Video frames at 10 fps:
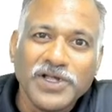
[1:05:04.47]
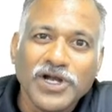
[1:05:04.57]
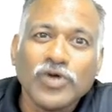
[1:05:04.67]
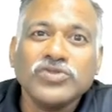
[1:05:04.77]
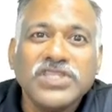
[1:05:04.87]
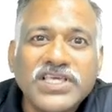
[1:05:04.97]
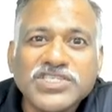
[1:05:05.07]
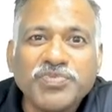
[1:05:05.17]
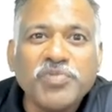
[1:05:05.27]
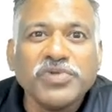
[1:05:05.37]
Now
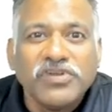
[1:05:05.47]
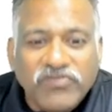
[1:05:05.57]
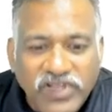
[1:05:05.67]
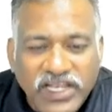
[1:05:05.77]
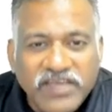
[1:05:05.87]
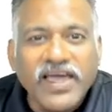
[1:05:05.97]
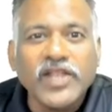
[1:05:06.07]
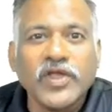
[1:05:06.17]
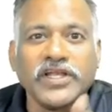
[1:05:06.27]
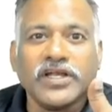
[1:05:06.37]
these people will
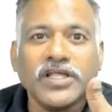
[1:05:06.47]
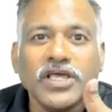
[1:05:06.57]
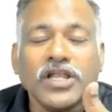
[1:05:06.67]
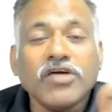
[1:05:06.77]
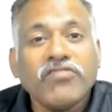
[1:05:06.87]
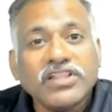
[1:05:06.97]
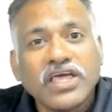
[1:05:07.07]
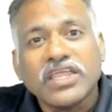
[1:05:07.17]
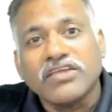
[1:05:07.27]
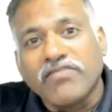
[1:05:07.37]
evaluate it. Now when they
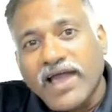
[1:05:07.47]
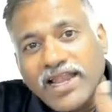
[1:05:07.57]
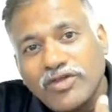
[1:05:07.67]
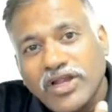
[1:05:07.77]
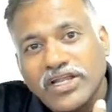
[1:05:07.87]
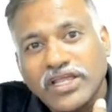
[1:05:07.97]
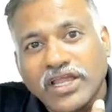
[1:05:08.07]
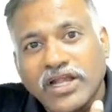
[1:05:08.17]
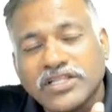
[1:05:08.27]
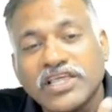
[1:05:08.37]
are evaluating
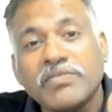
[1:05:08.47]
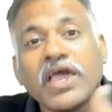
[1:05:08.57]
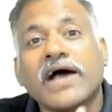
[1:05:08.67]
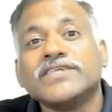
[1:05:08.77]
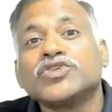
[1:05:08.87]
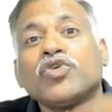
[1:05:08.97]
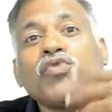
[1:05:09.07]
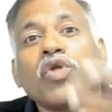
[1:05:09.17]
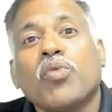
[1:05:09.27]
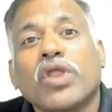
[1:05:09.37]
it, they may ask you
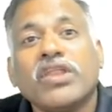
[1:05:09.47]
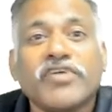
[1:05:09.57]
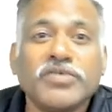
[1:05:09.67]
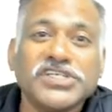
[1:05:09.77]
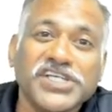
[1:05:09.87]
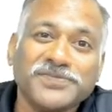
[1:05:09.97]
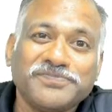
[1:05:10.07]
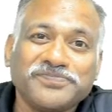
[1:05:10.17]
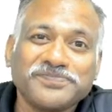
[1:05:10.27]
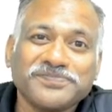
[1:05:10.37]
for more information.
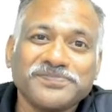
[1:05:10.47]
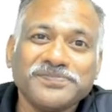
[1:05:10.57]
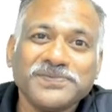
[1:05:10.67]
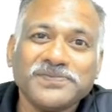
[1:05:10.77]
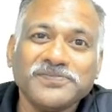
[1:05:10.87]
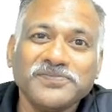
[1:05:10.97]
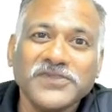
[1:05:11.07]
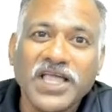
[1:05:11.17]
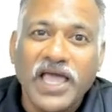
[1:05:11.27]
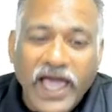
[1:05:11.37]

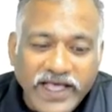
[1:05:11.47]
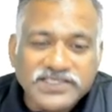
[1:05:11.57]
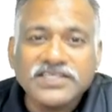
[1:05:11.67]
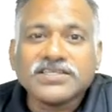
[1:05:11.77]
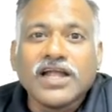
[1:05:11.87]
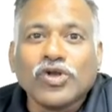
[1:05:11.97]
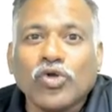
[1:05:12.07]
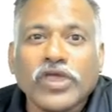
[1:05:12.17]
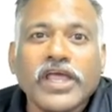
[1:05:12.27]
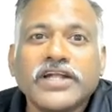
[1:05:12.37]
As they start
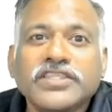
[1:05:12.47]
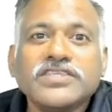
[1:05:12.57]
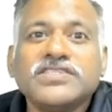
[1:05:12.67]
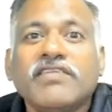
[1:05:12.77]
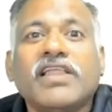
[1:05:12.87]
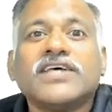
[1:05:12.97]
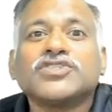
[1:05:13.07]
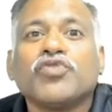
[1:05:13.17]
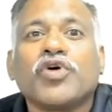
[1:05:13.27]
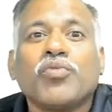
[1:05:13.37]
looking at things, they will
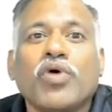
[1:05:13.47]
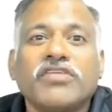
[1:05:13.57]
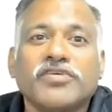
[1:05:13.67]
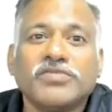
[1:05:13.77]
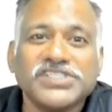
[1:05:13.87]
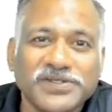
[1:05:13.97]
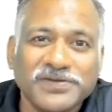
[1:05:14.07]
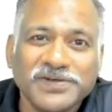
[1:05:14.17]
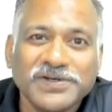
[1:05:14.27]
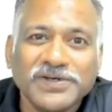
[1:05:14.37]
ask you for more information,
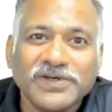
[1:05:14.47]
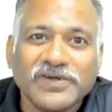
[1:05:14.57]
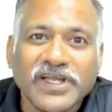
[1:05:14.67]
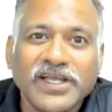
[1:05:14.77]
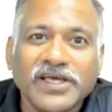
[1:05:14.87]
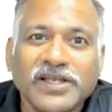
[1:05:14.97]
right?